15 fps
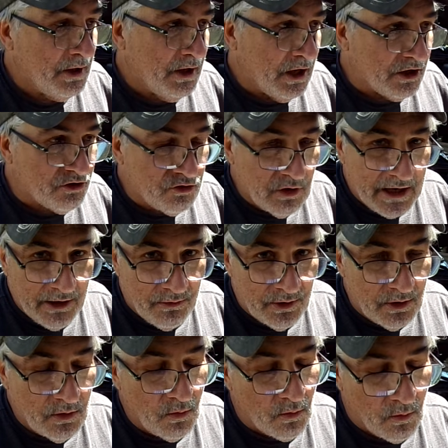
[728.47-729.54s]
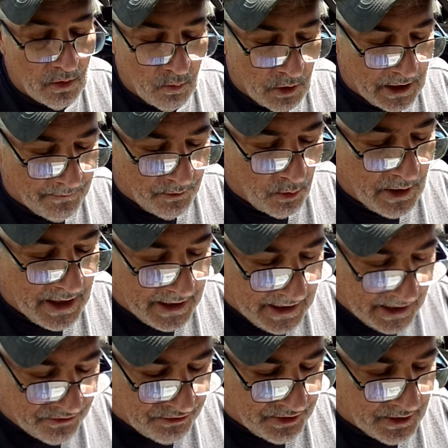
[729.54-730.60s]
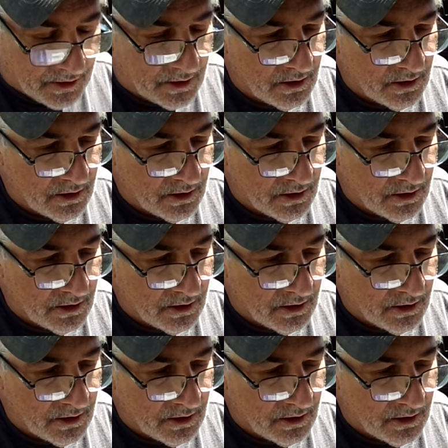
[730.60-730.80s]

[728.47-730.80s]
a trailer, whatever way it gets here.